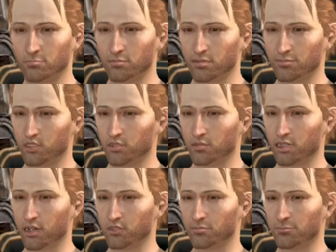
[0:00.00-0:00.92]
But it
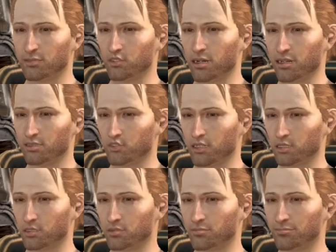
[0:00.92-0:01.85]
turns out if you hide
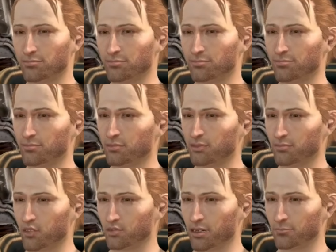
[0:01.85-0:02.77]
well,
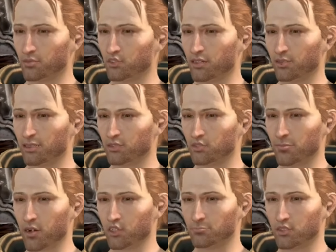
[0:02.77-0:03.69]
you don't have to wear the
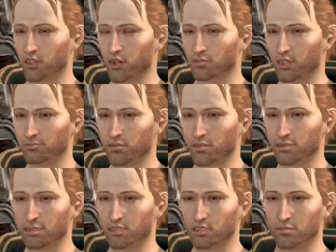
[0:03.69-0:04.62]
uniform or go to the
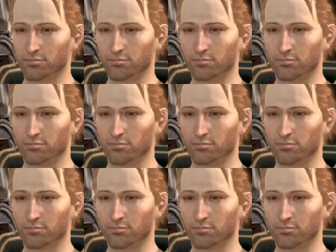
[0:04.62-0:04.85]
parties.